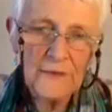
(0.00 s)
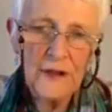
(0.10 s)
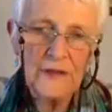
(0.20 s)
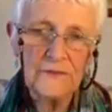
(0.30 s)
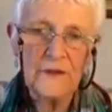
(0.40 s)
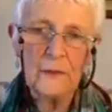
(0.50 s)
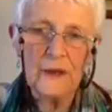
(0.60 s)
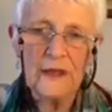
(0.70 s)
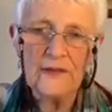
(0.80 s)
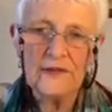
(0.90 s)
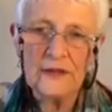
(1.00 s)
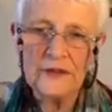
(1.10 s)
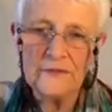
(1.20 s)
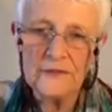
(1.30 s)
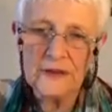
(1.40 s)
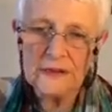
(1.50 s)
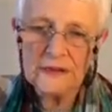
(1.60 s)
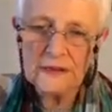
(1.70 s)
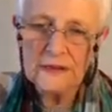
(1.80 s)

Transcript: in the family is significant.